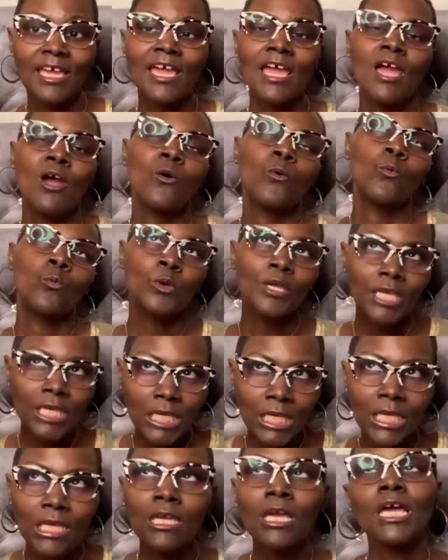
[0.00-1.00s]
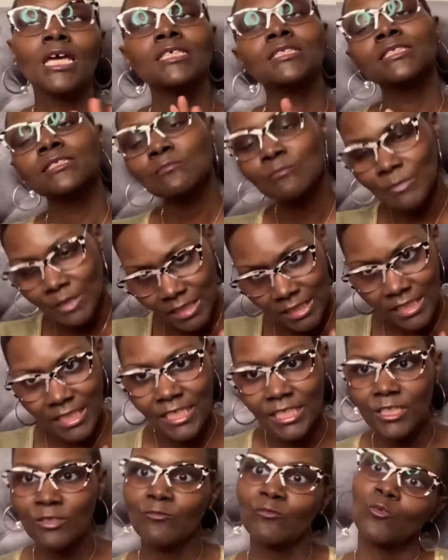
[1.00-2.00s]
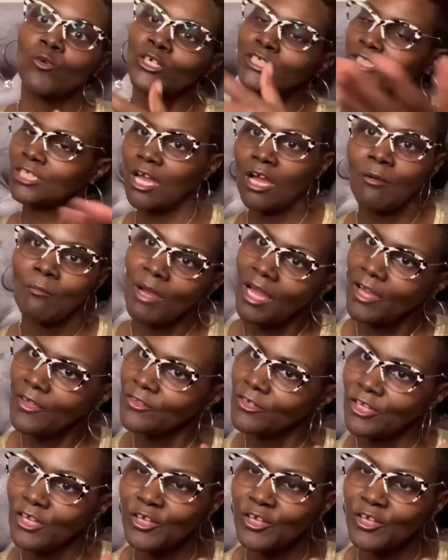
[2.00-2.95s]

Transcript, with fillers: We, as in me, and of course, all my other Coco